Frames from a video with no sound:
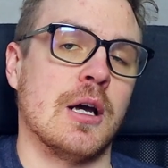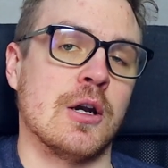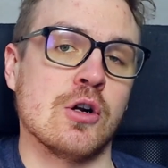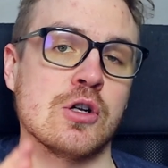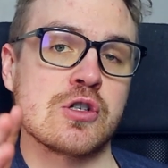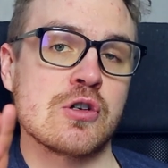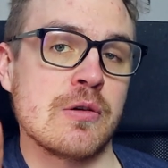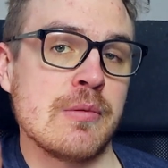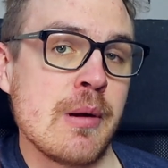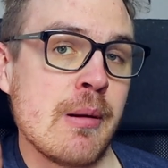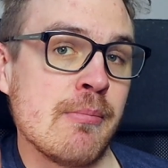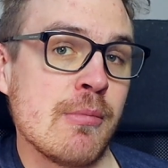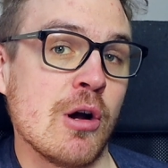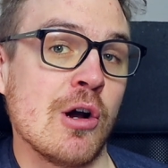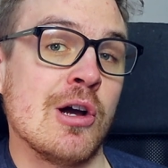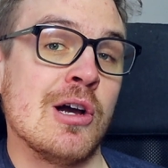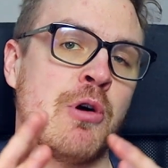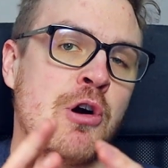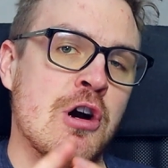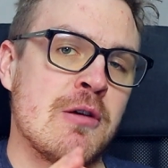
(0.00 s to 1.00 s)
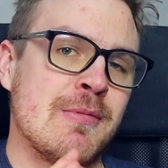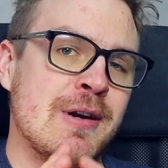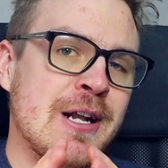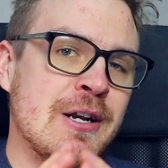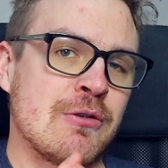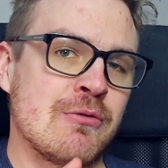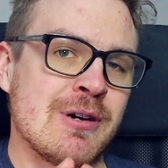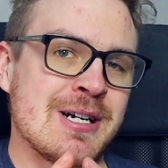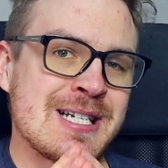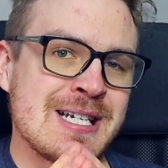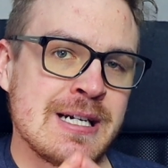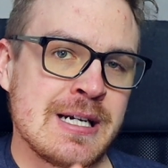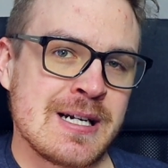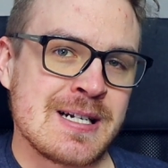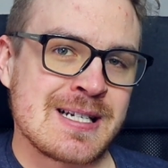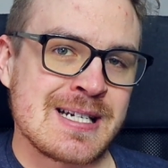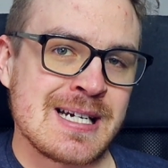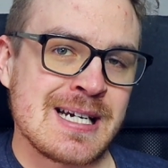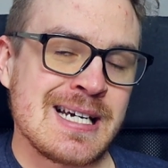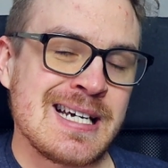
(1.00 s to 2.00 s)
And also remember, permanent
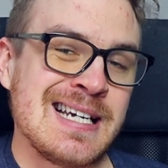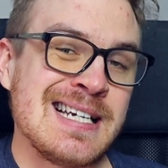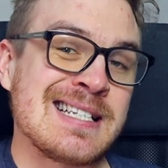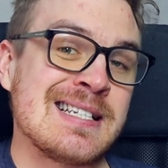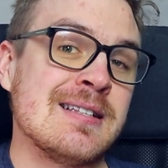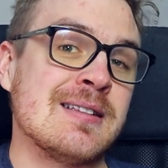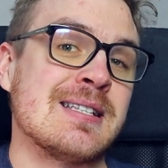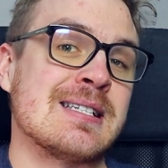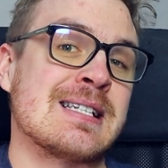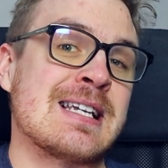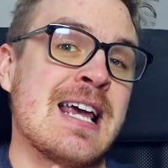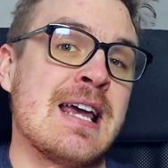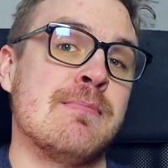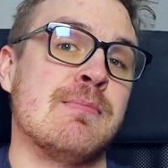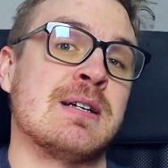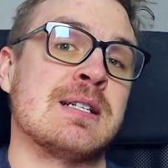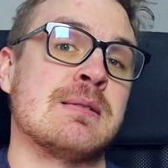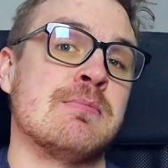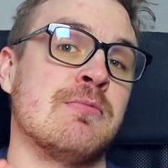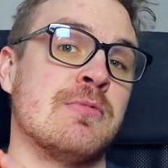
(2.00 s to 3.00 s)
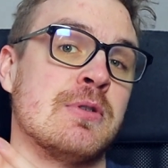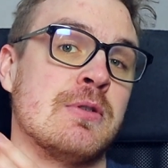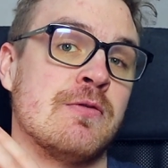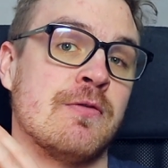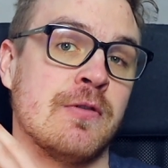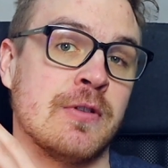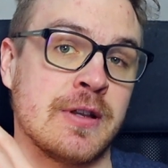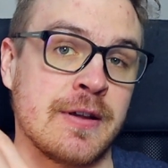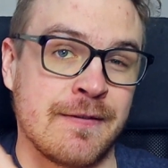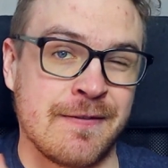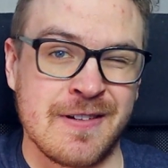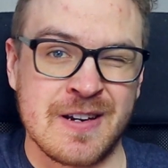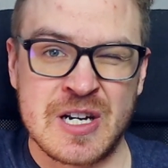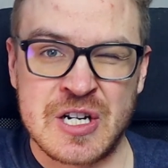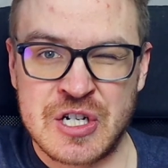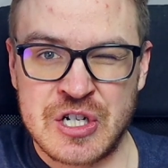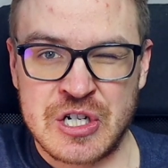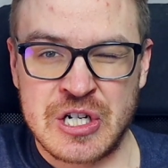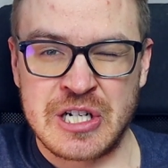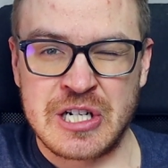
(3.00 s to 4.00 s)
residency isn't the same as the
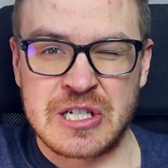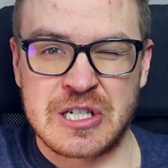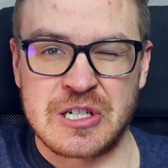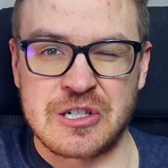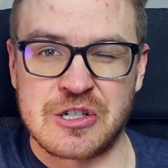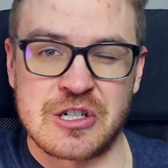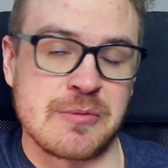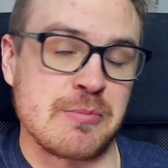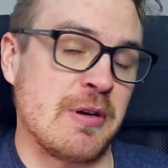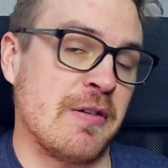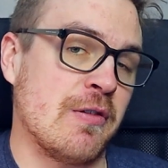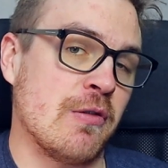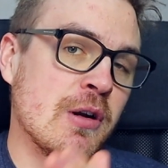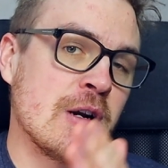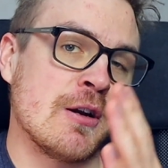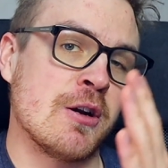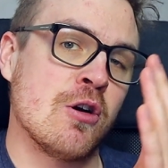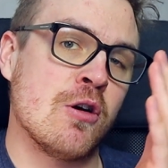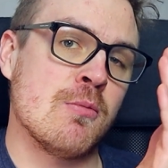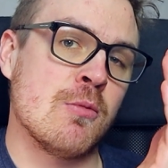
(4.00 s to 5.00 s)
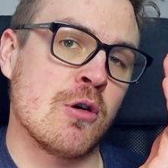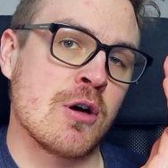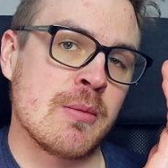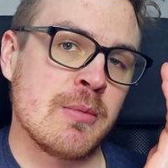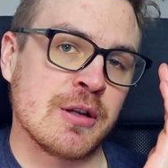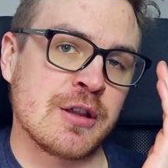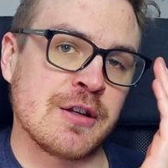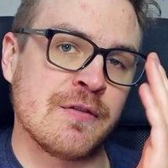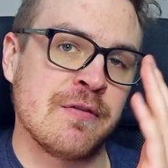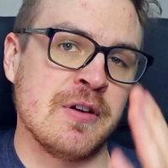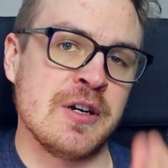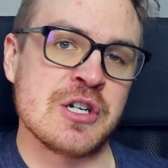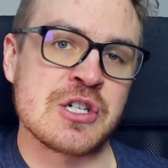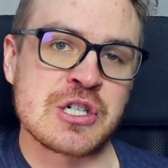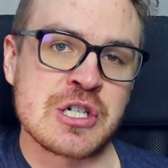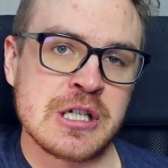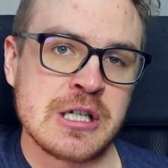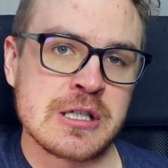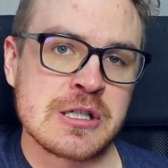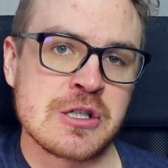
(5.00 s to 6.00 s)
Finnish citizenship. If you want to know more about the Finnish
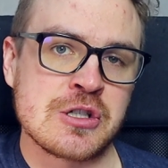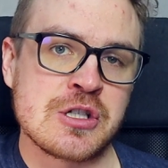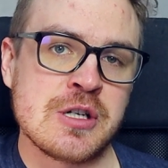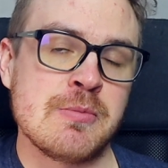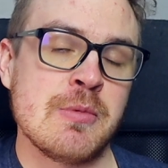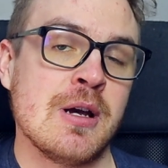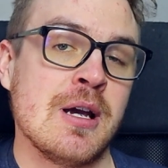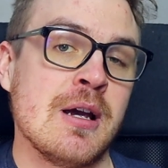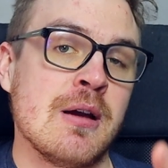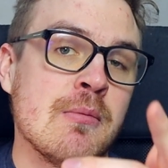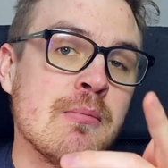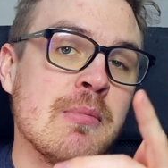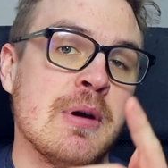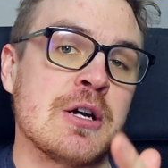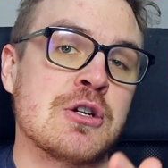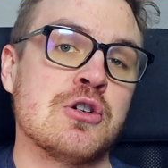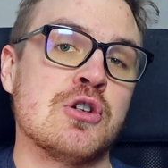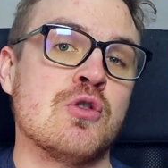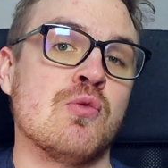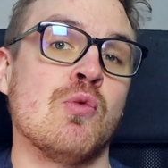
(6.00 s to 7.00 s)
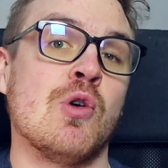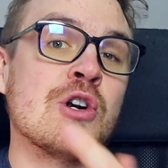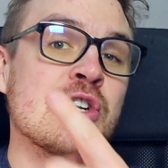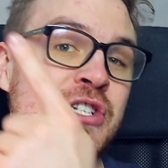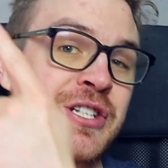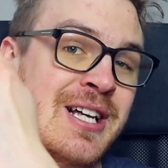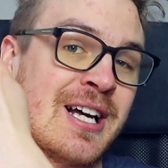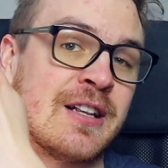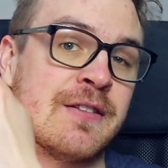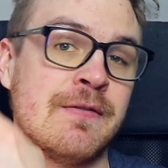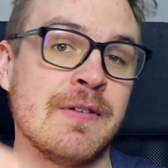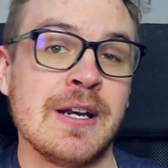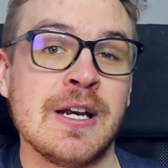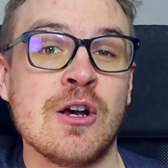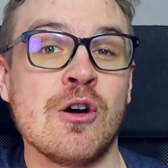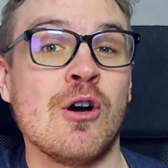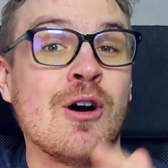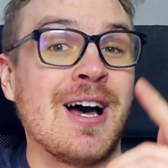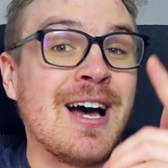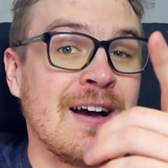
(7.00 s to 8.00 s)
citizenship, make sure to watch that
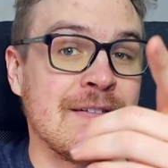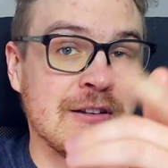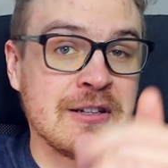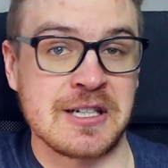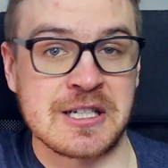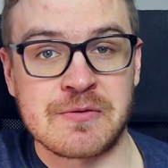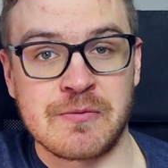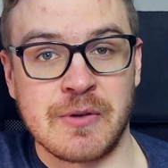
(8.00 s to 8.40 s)
video after this